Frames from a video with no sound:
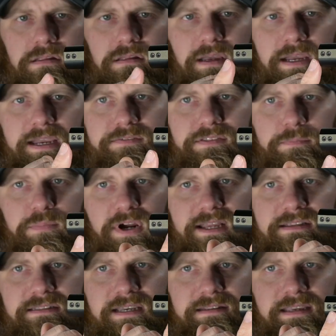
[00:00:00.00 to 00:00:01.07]
have the
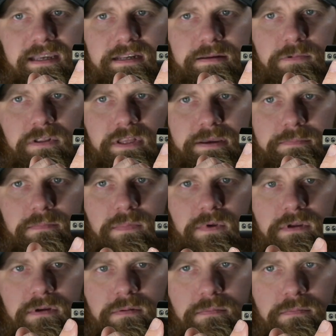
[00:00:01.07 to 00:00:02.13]
bronze titanium clip,
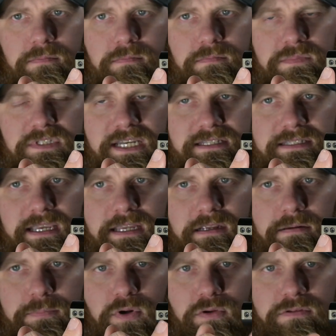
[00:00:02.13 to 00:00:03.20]

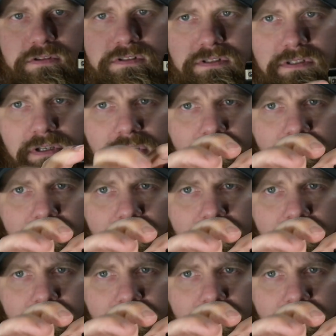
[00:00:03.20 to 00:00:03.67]
titanium bolts.